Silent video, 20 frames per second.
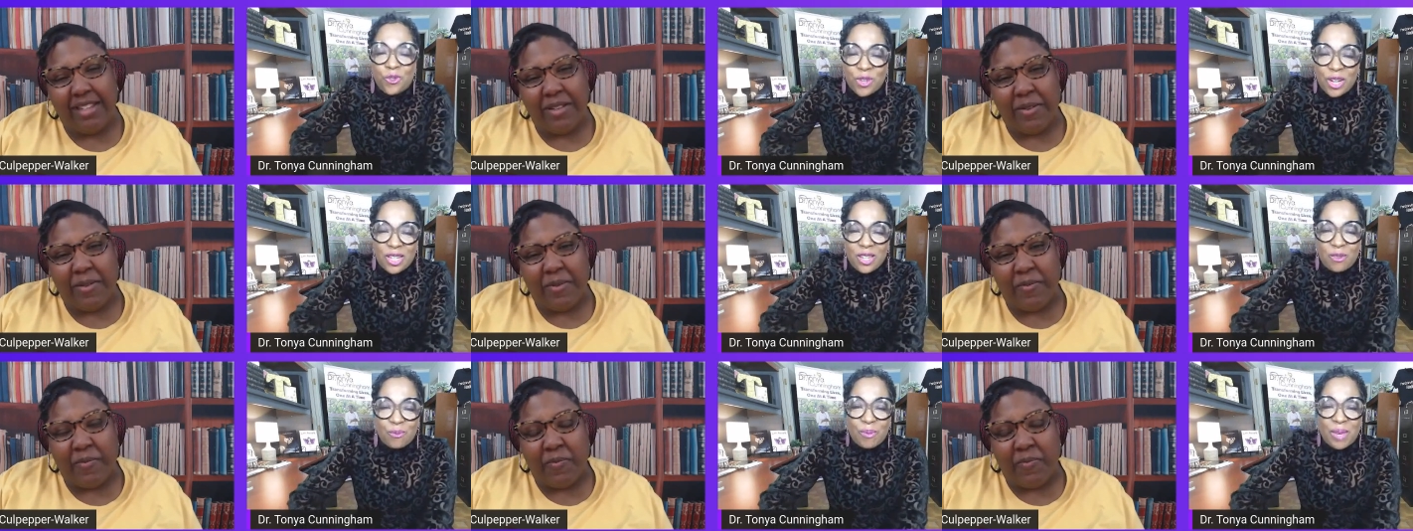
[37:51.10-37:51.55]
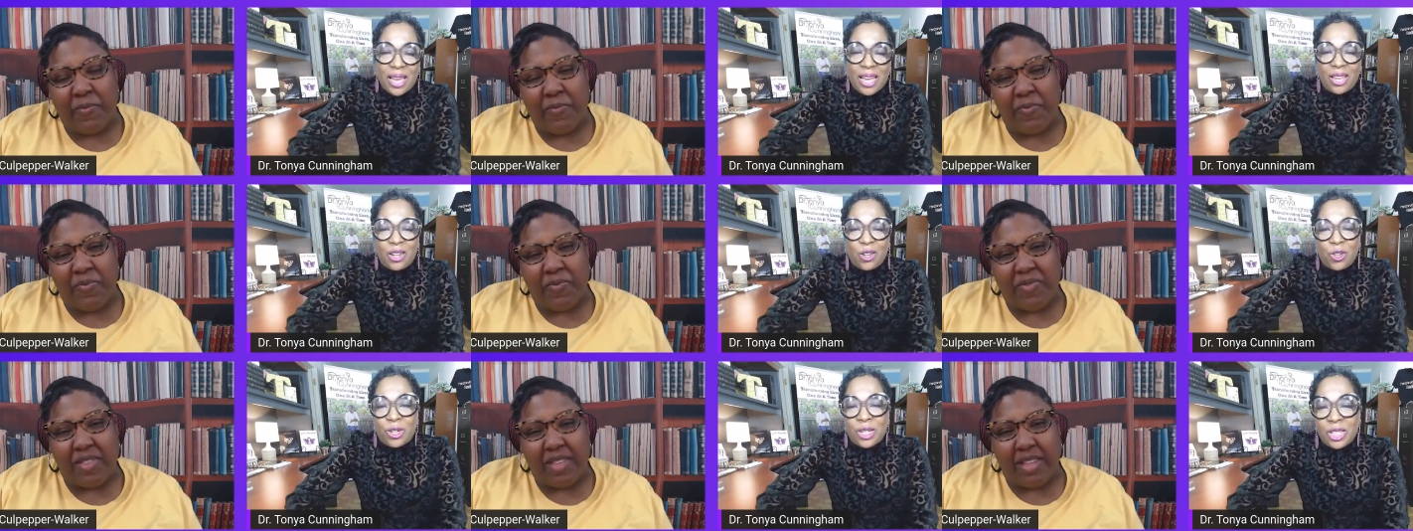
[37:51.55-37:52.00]
Speaker 1: friend of
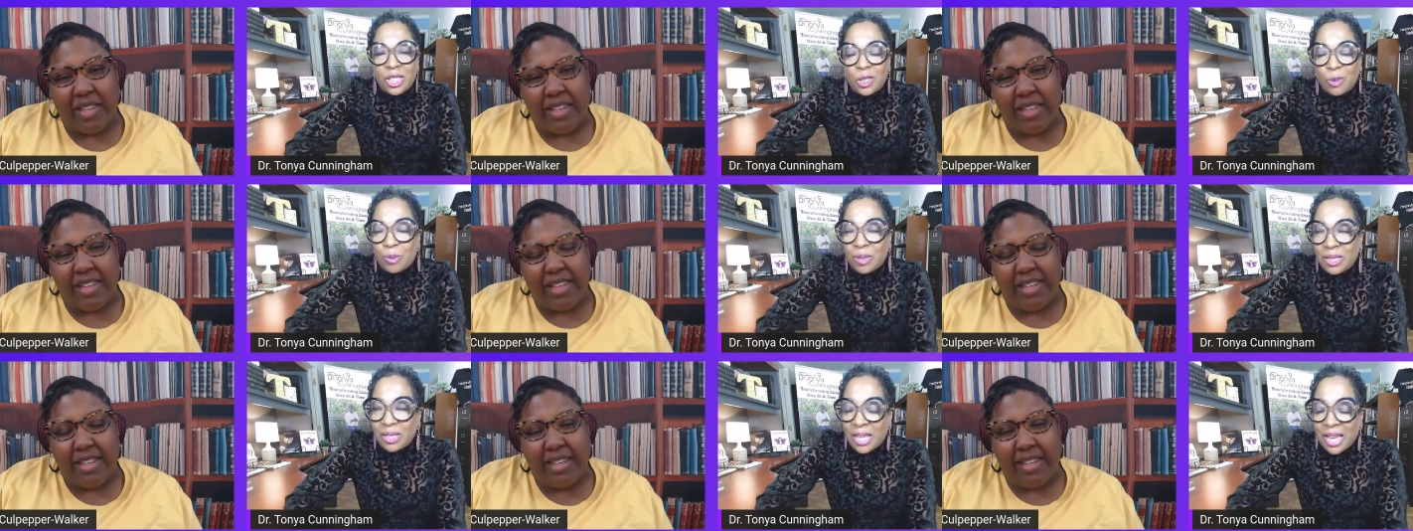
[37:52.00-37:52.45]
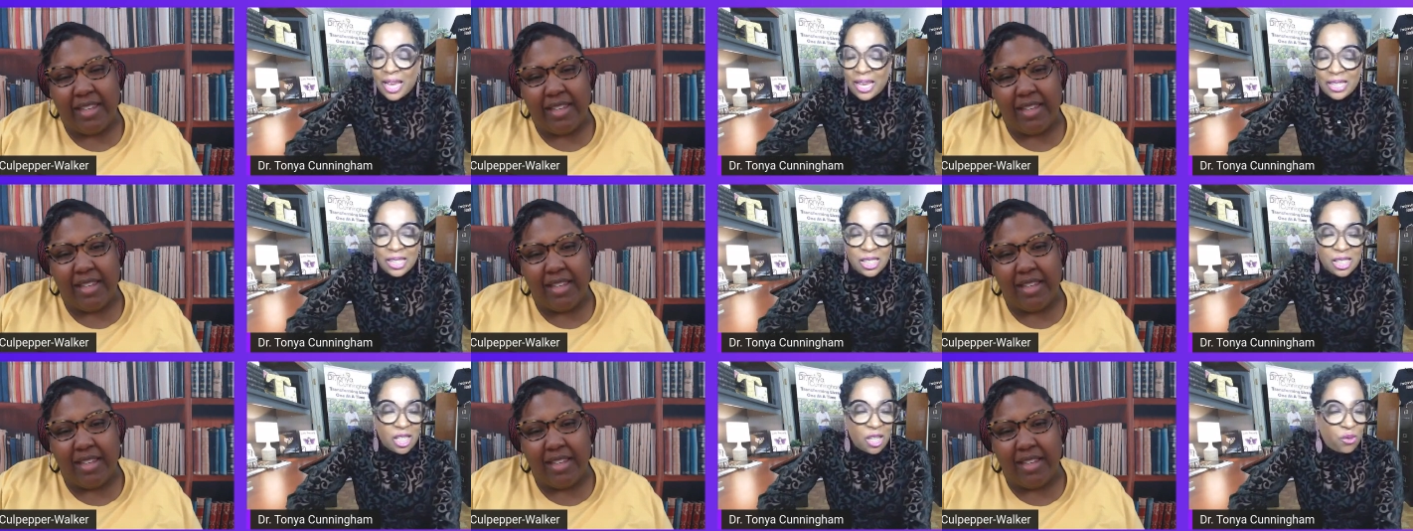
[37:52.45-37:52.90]
mine. Her husband
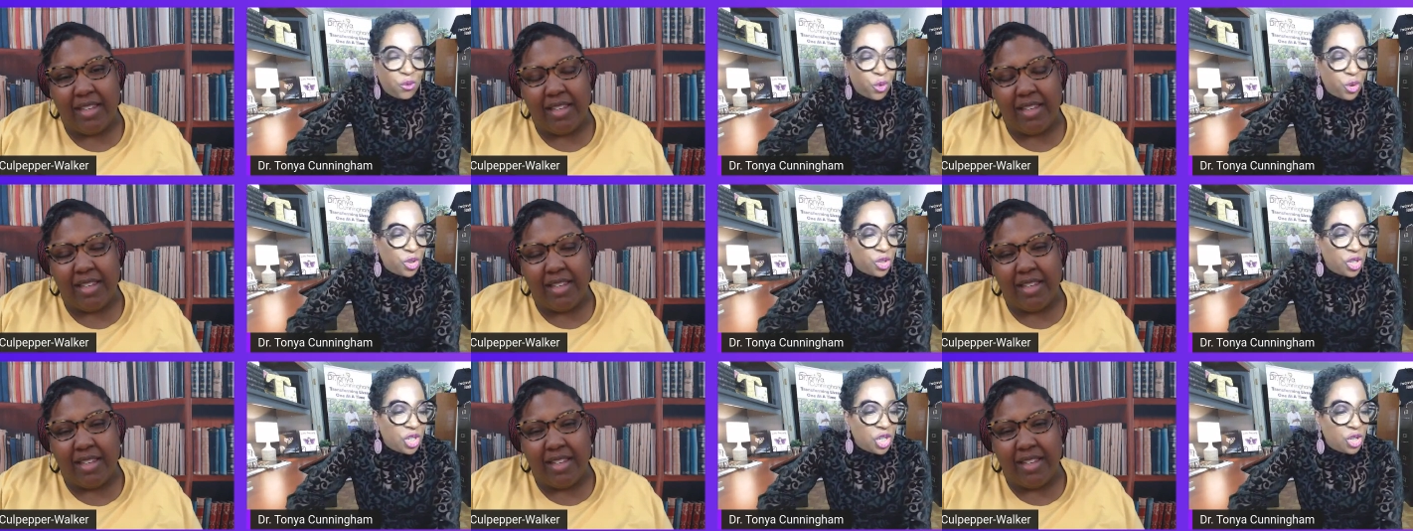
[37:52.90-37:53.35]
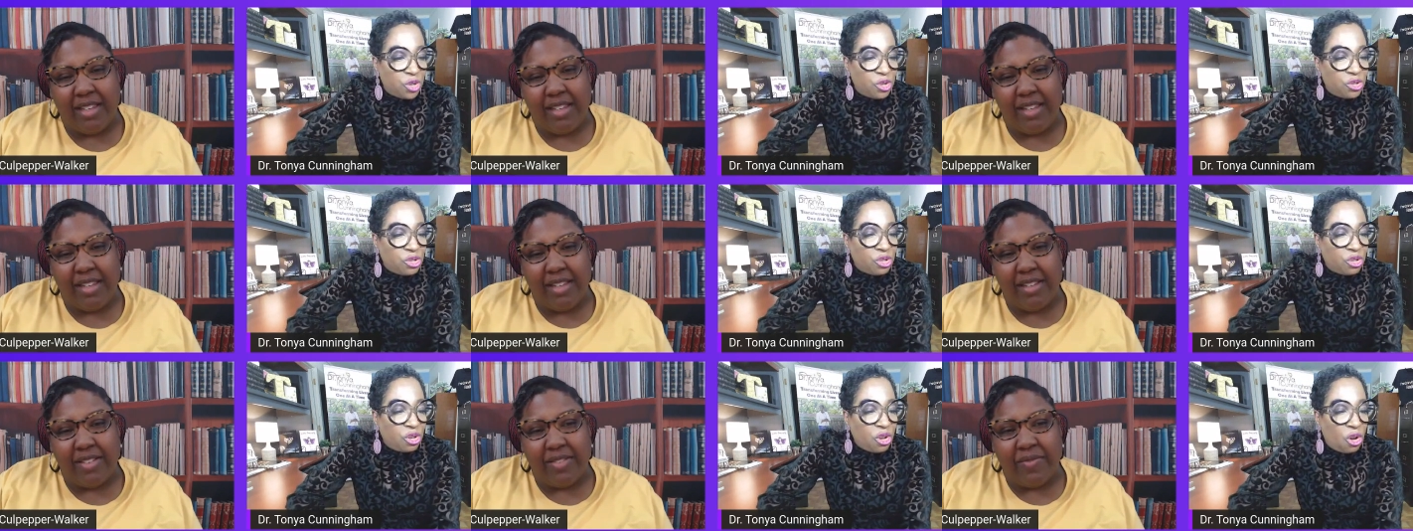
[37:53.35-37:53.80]
died several
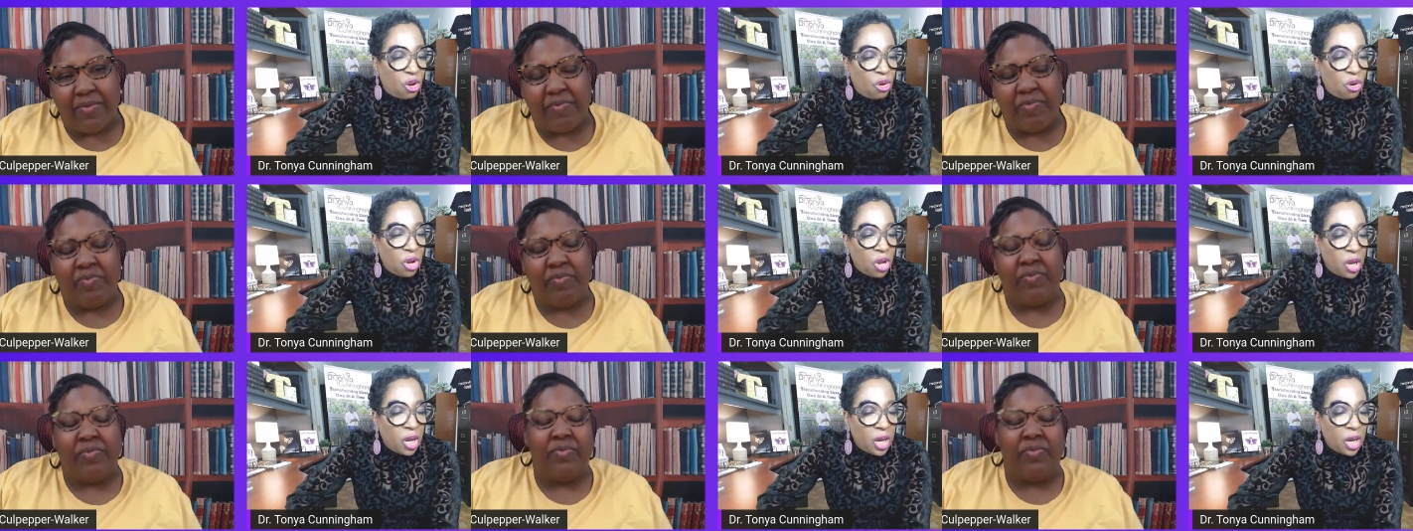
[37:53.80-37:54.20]
years ago.